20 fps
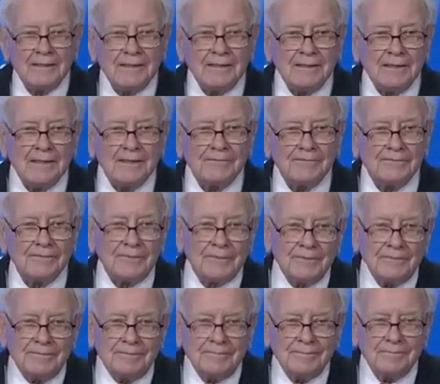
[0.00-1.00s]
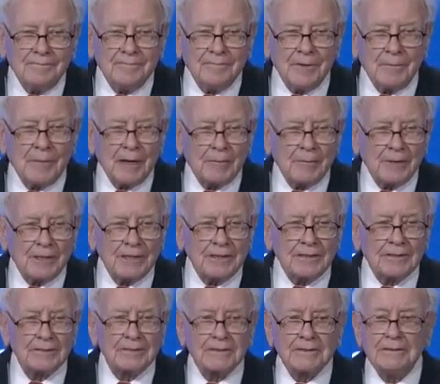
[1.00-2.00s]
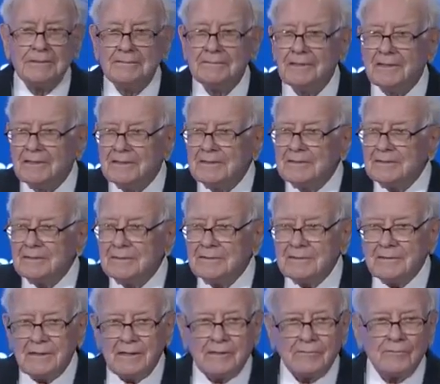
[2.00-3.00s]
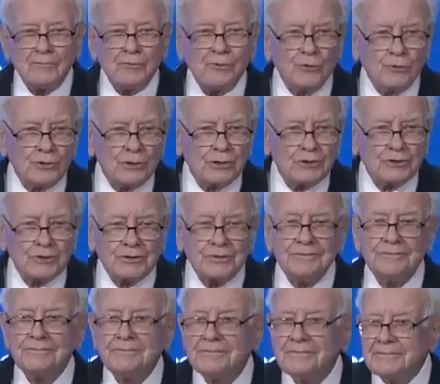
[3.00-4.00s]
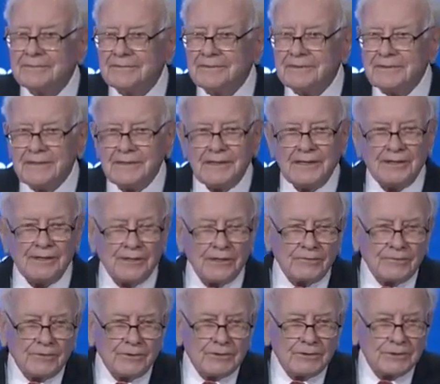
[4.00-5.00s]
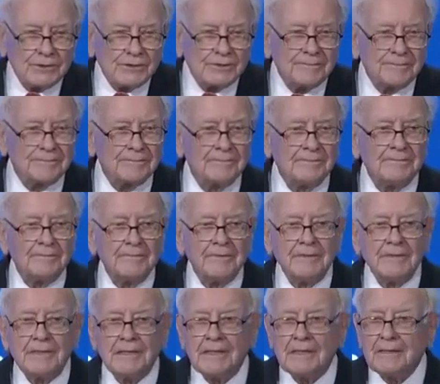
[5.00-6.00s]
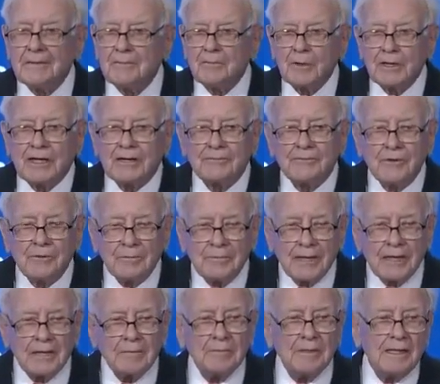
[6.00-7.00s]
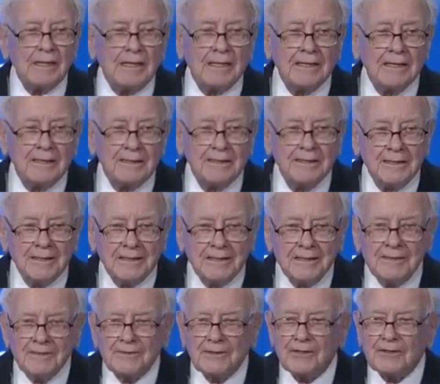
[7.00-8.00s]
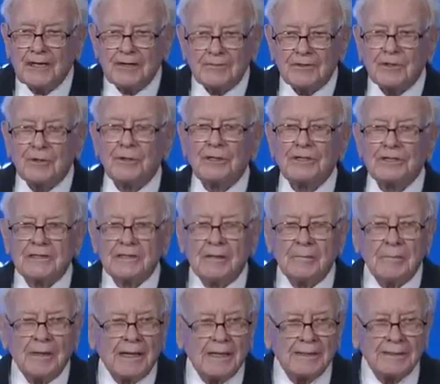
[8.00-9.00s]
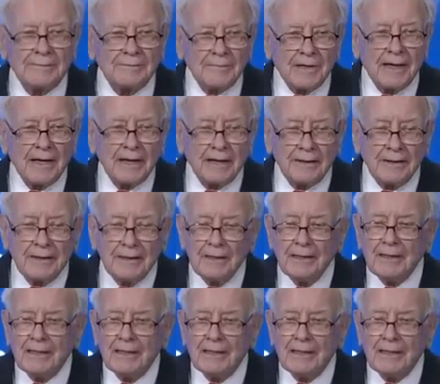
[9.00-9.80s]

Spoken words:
if the memory is of rudeness, indifference, whatever it may be, they're never going to come back. And